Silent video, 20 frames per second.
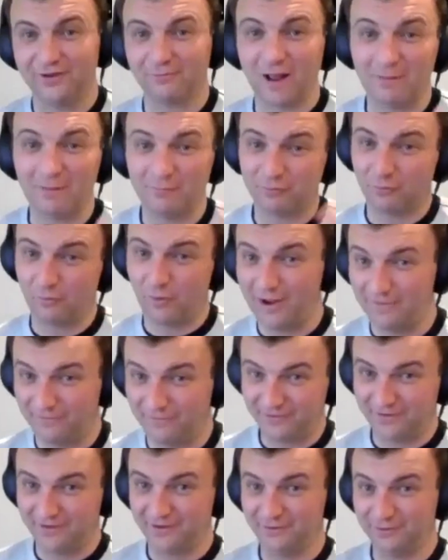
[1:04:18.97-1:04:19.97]
Rob's wife
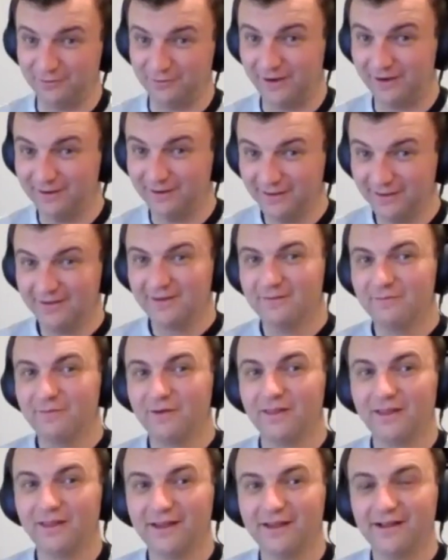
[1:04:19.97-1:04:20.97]
is an Eagles fan,
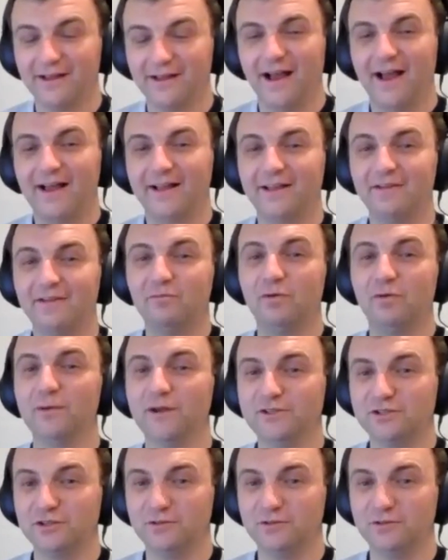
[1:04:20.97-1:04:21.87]
but like I give permission.